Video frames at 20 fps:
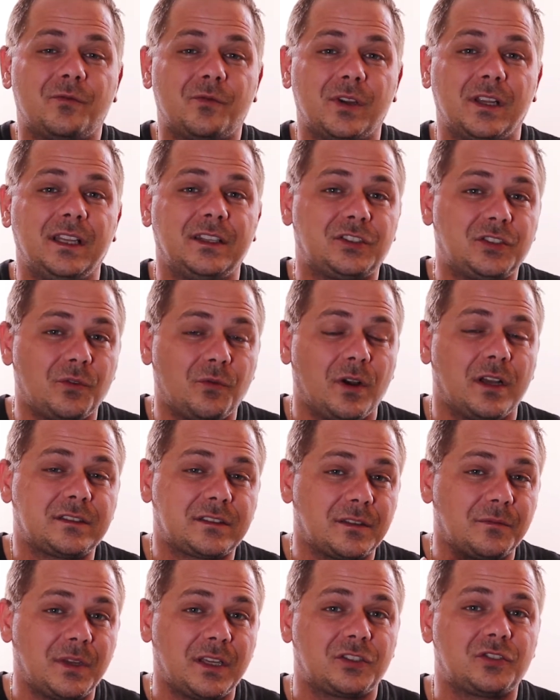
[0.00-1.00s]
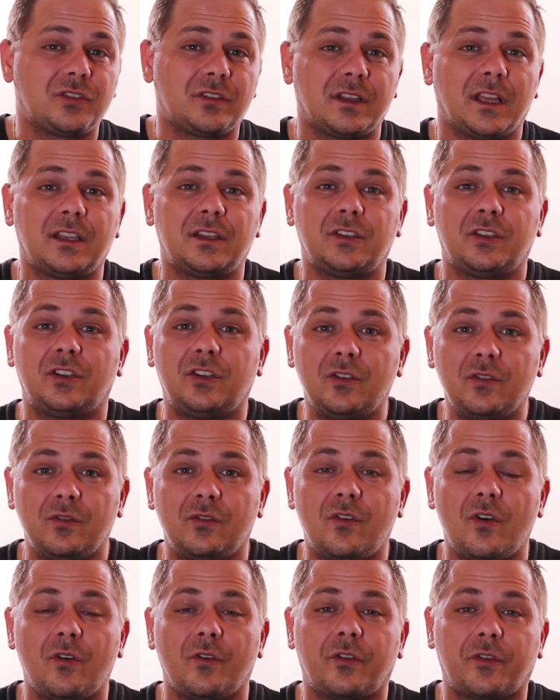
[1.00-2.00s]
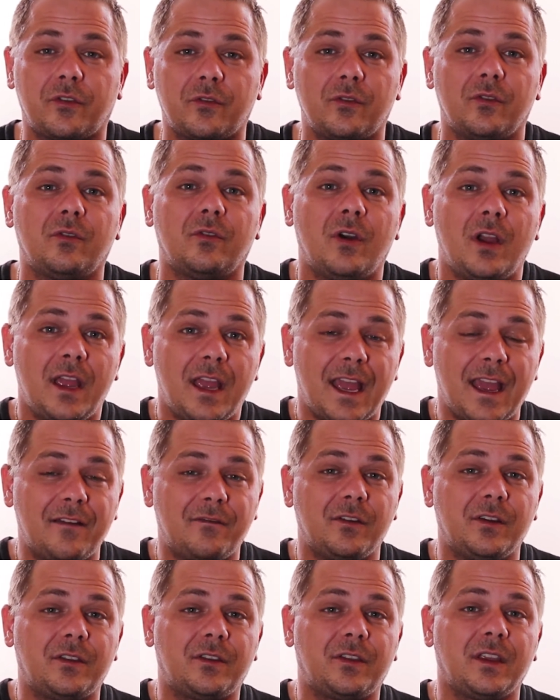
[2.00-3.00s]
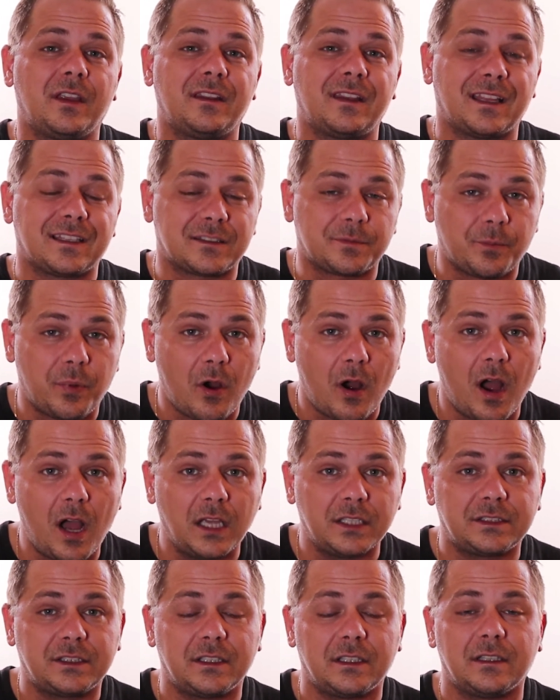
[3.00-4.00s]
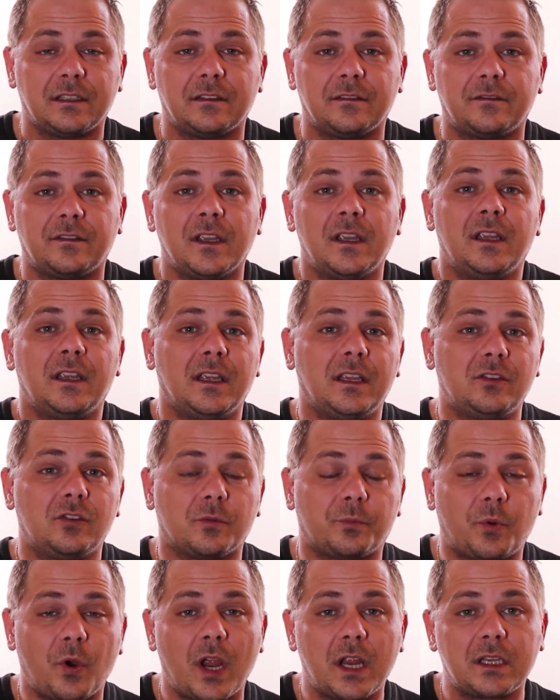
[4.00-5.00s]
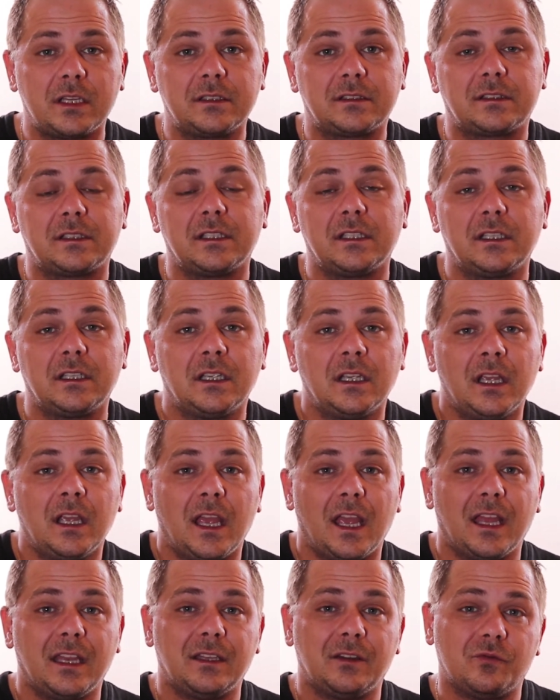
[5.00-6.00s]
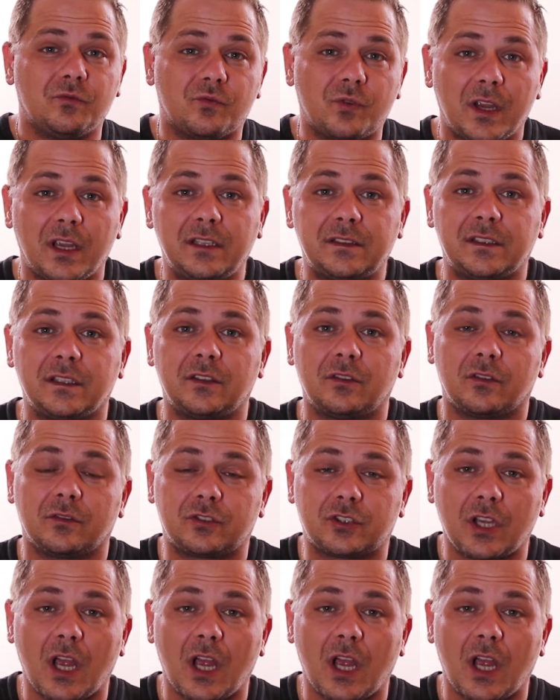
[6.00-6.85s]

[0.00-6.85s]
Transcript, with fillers: and really she wants to make sure that you go through everything that's positive in your pregnancy and in raising your